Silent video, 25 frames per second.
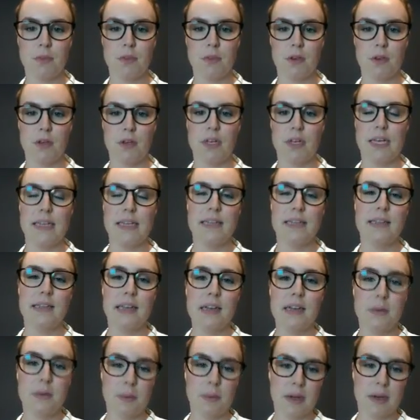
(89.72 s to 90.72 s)
Okay, the
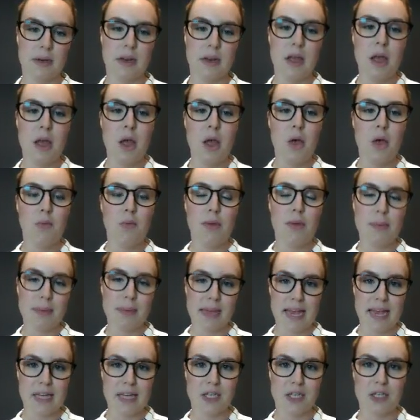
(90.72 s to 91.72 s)
second one,
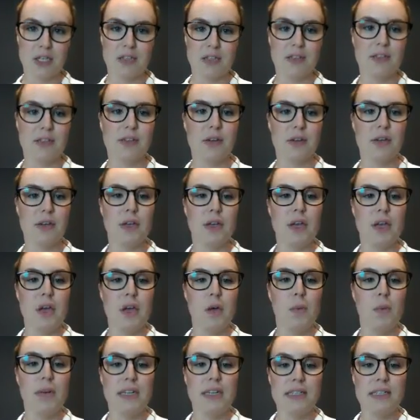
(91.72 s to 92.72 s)
replication. So
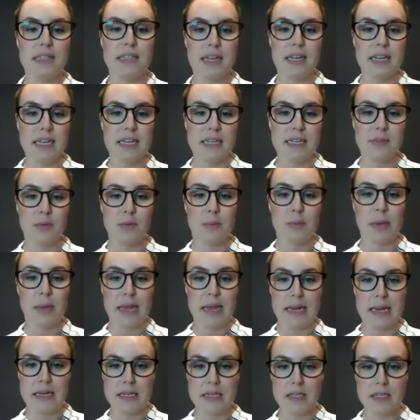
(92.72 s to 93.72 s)
when a study is
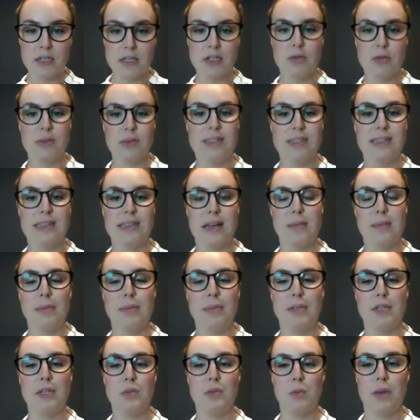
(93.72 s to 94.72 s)
repeated to
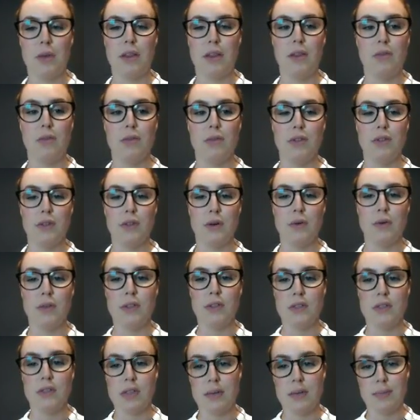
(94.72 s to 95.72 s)
establish whether the
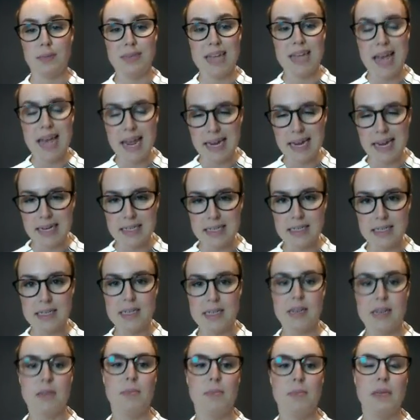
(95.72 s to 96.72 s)
results obtained
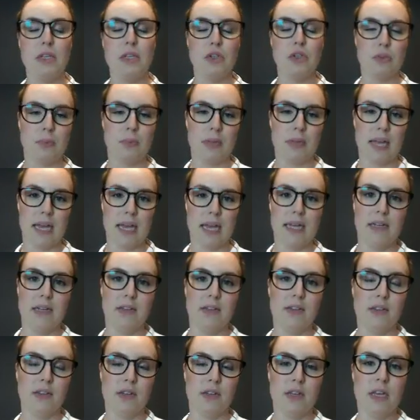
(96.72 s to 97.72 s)
can be
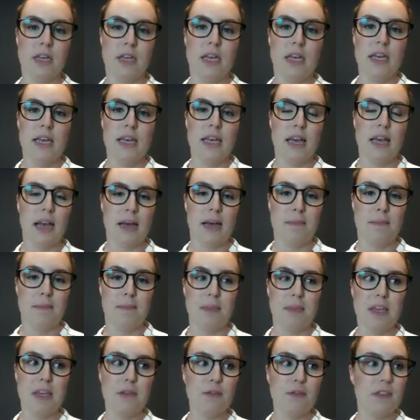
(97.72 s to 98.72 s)
duplicated. So
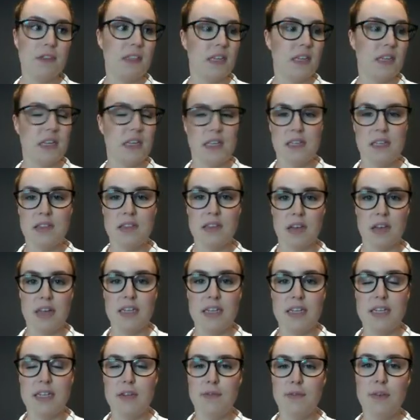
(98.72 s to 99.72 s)
if a study is
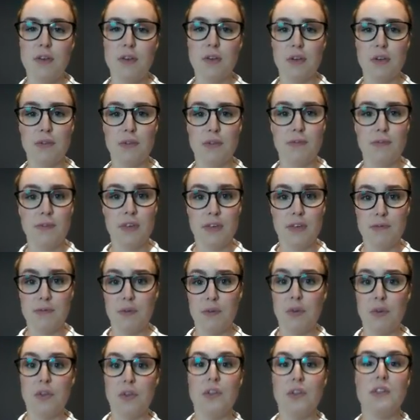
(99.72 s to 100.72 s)
scientific or if
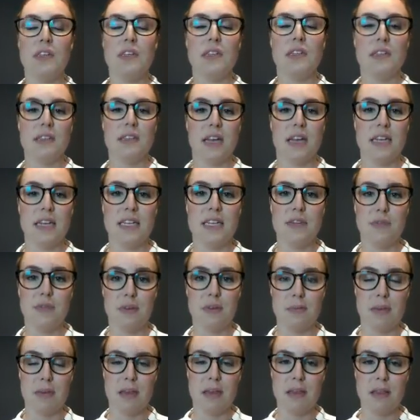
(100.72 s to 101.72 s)
you're using the
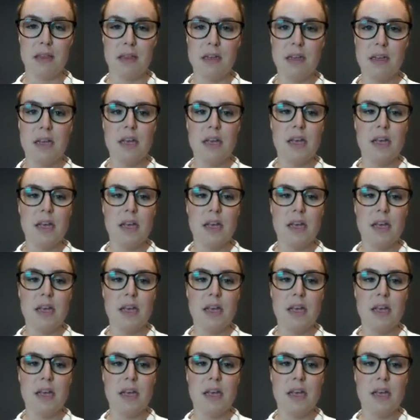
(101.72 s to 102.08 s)
scientific method,